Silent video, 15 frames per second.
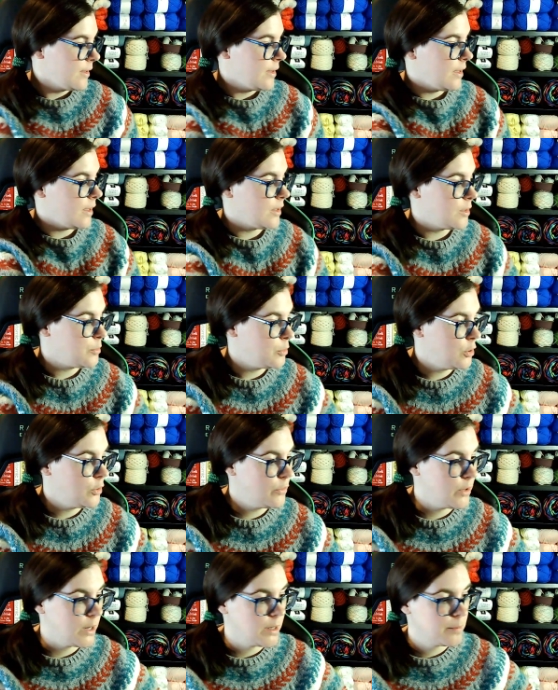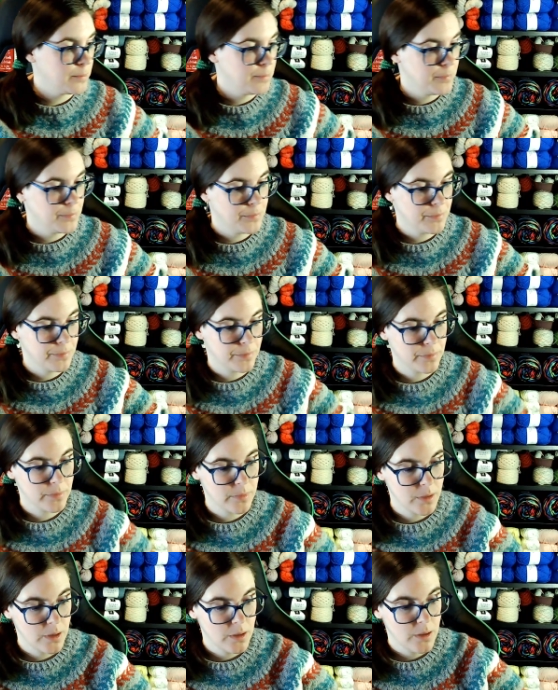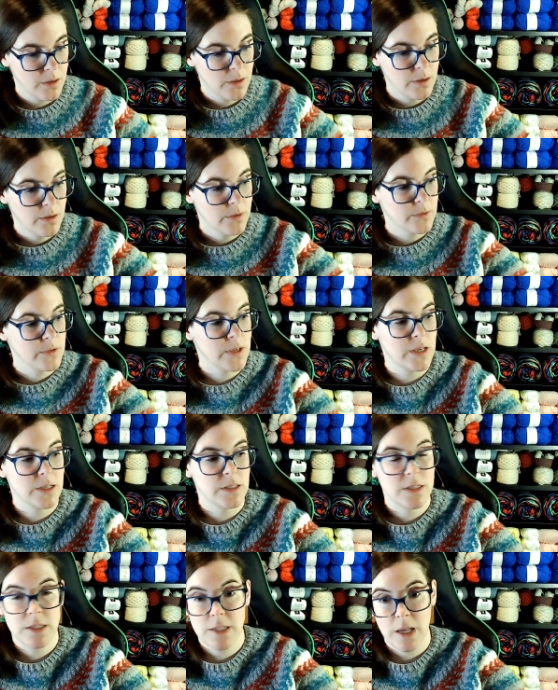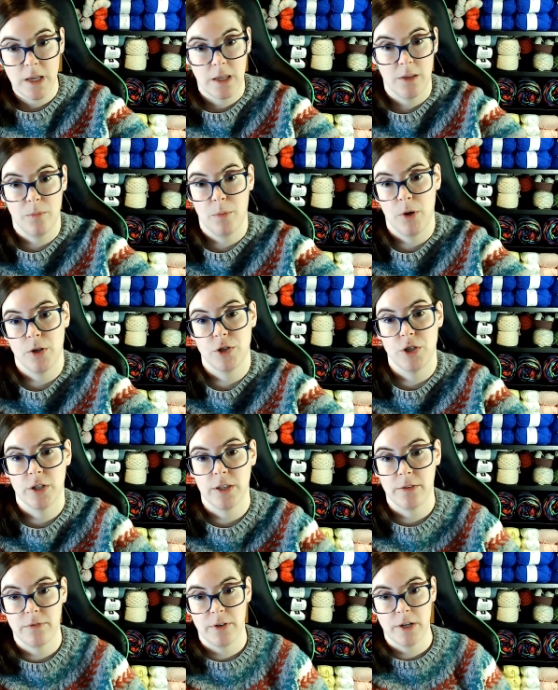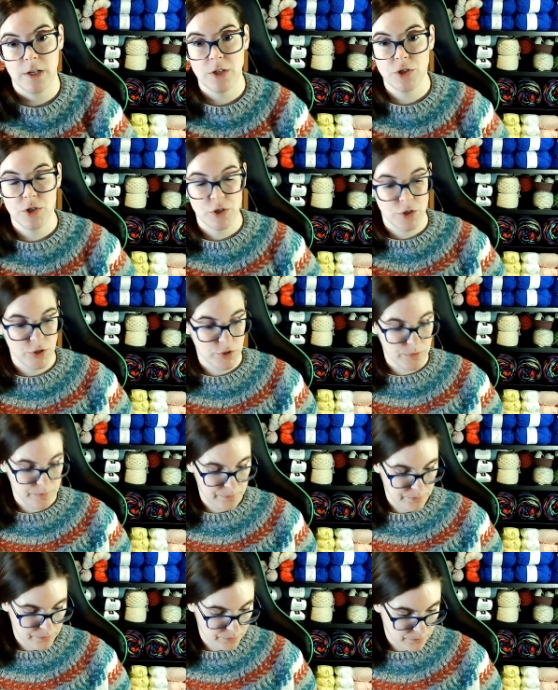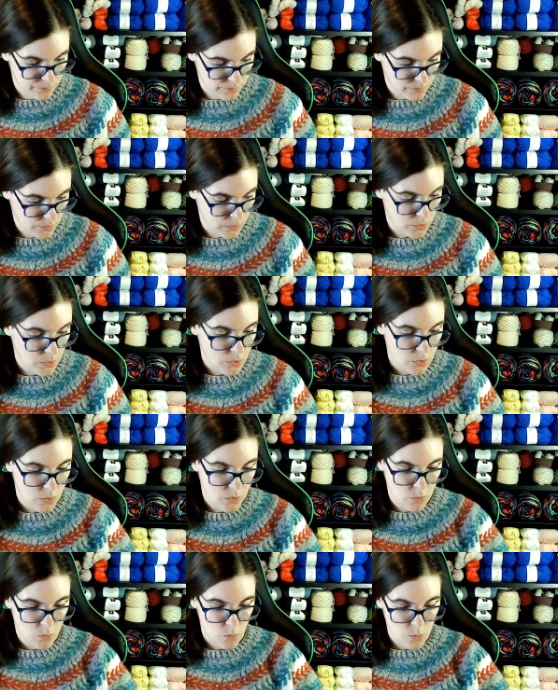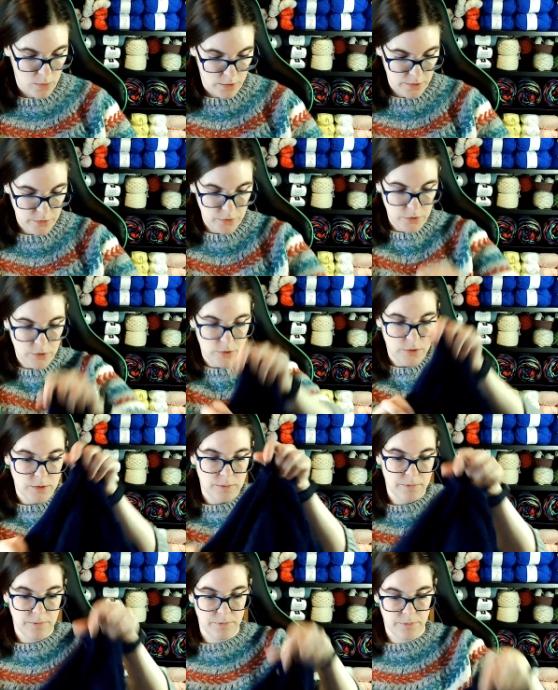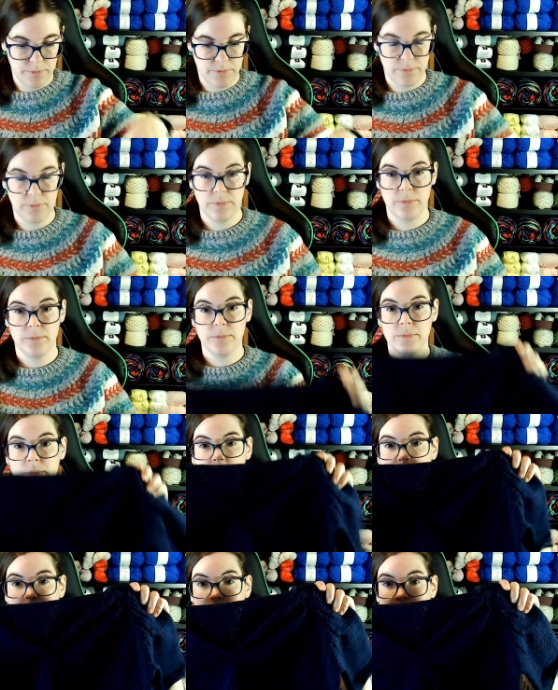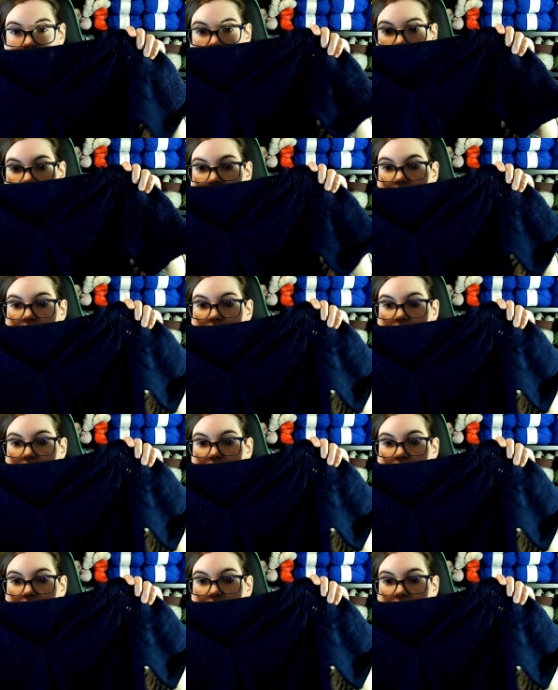I'm gonna put it over here. The second project I finished was this navy